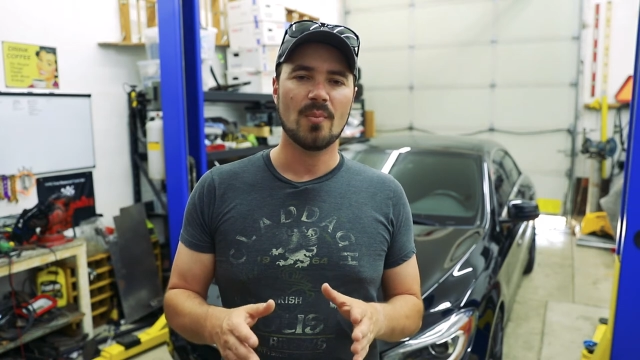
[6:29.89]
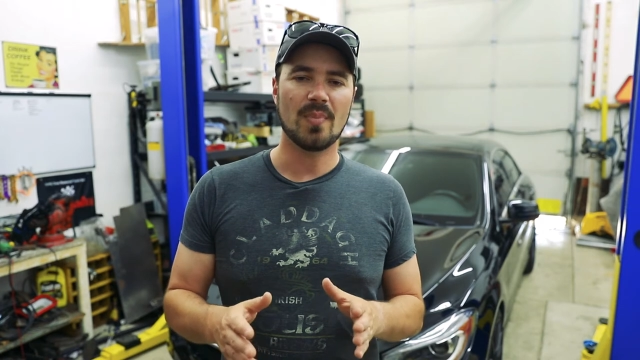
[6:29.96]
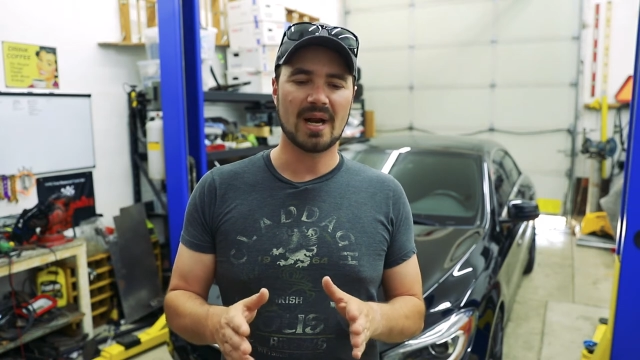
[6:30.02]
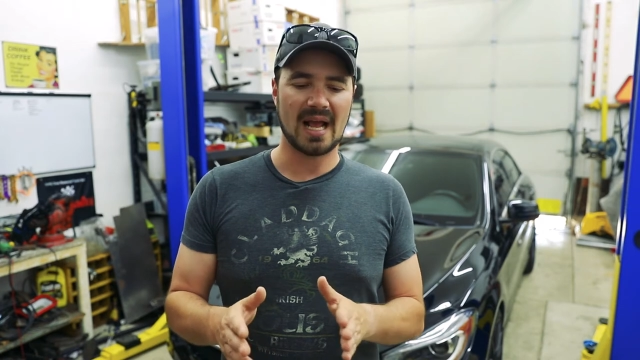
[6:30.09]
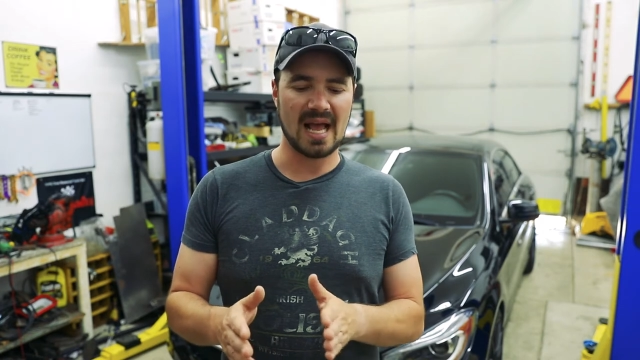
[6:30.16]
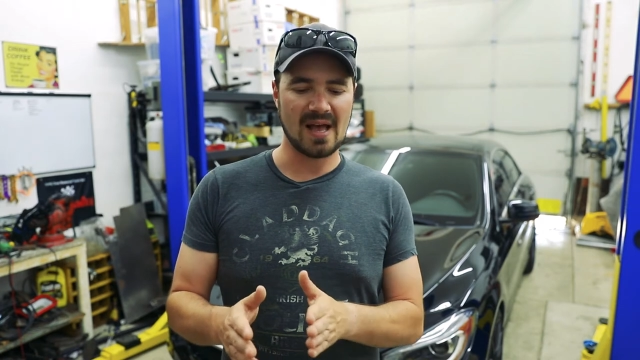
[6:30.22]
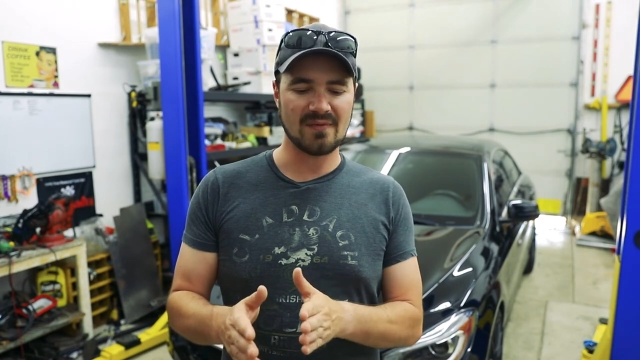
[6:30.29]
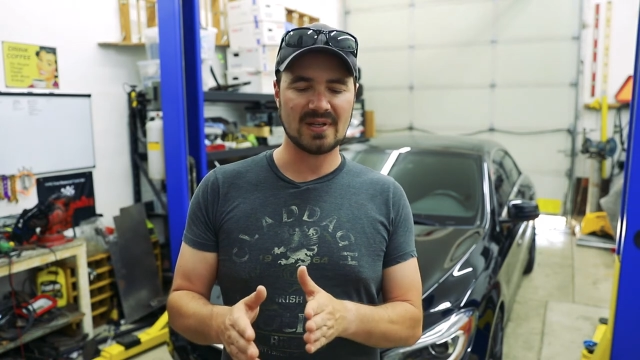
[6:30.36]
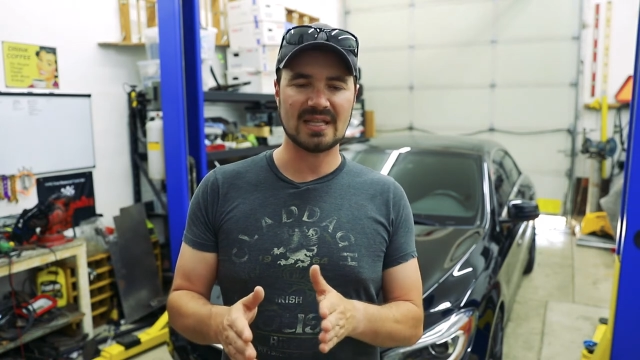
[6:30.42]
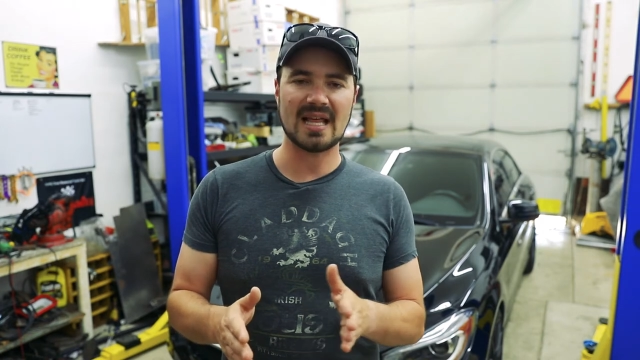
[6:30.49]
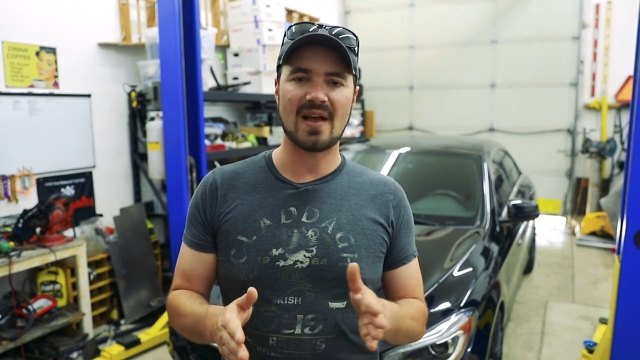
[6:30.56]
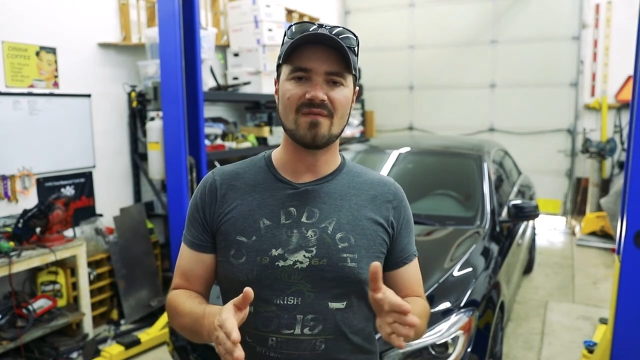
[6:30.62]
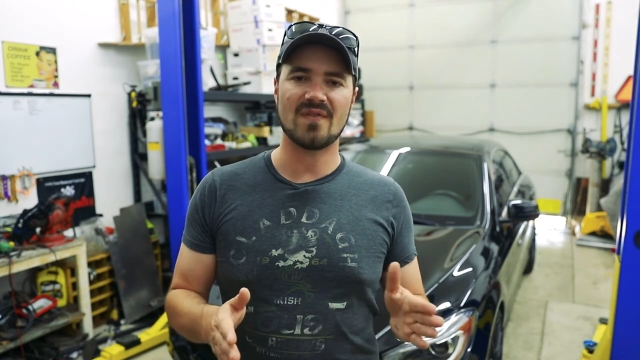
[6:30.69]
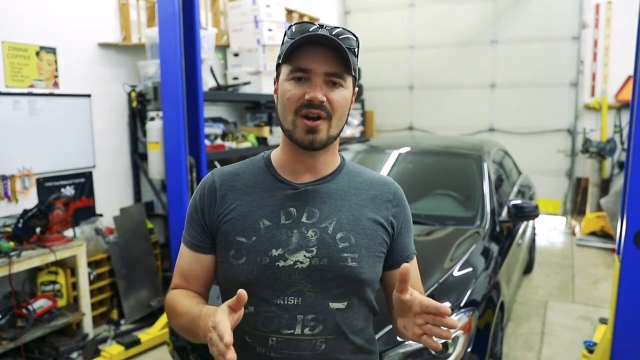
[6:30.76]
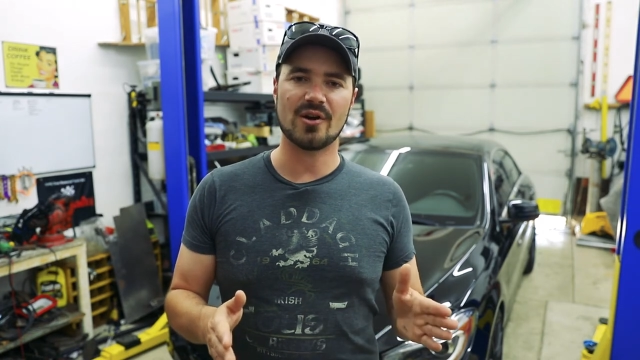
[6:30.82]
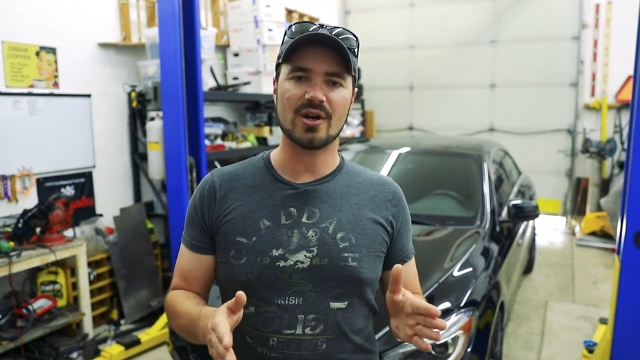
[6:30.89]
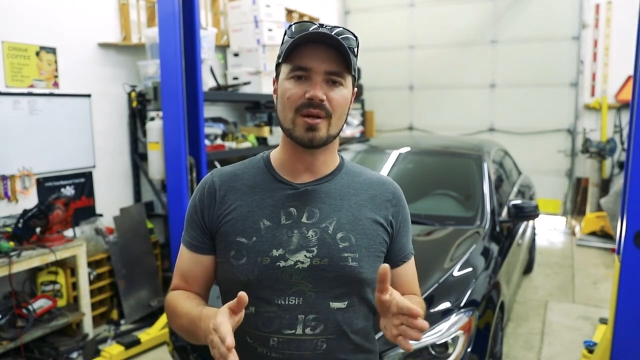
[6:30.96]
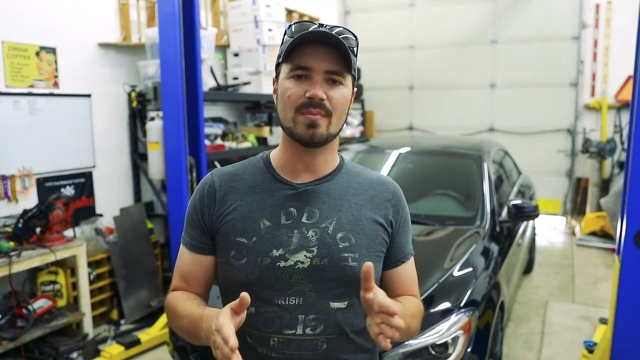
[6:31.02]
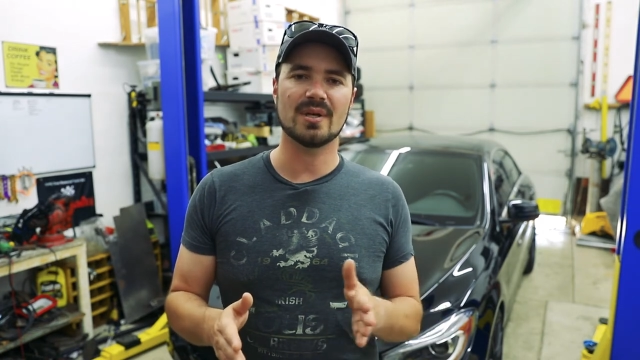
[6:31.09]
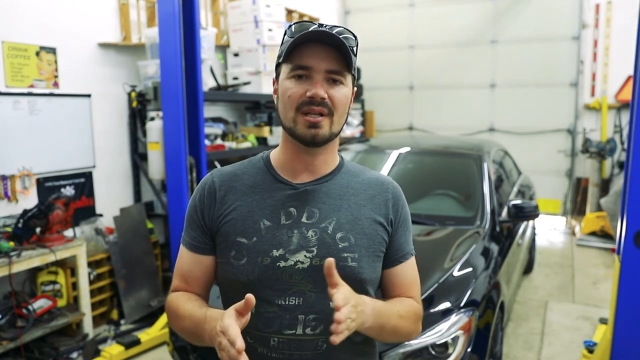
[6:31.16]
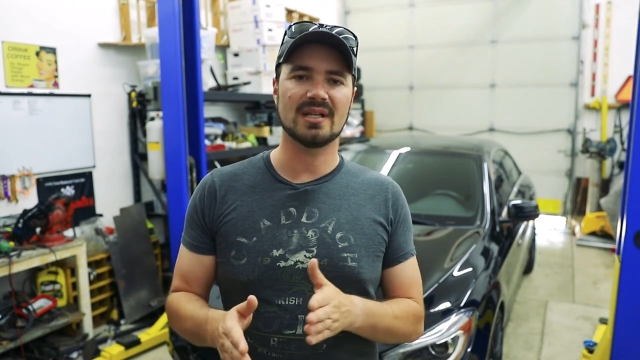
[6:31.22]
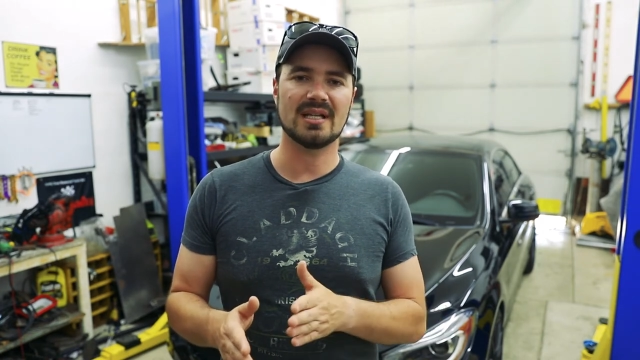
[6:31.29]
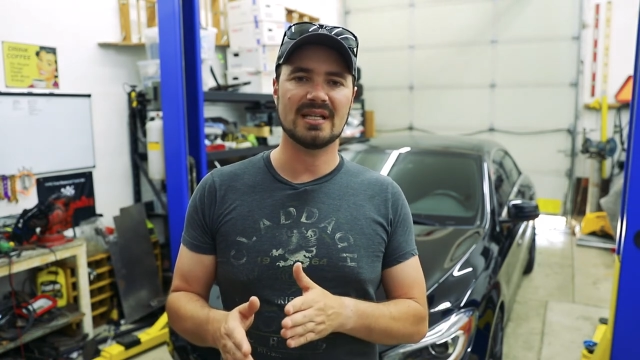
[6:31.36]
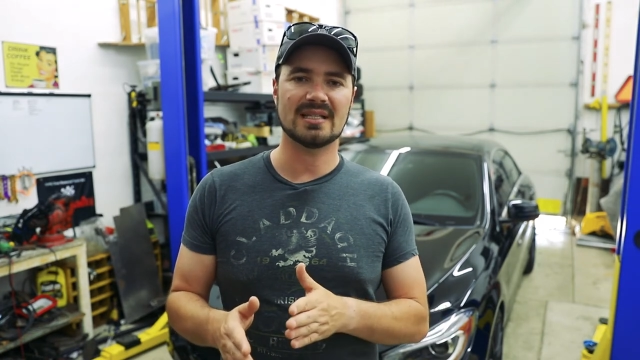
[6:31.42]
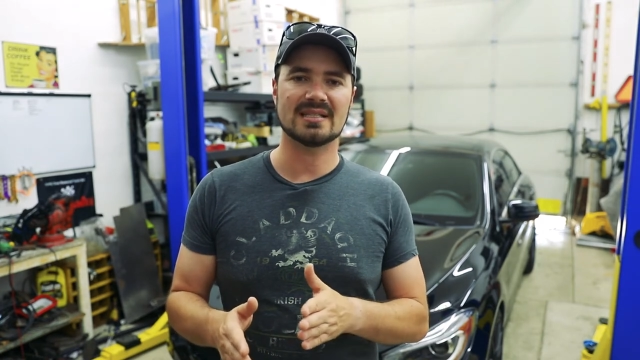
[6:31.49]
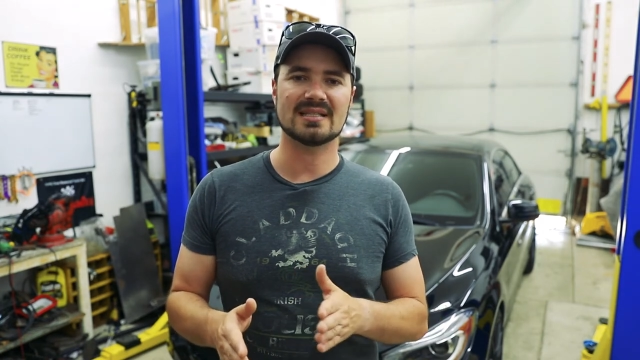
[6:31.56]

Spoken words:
But having that variability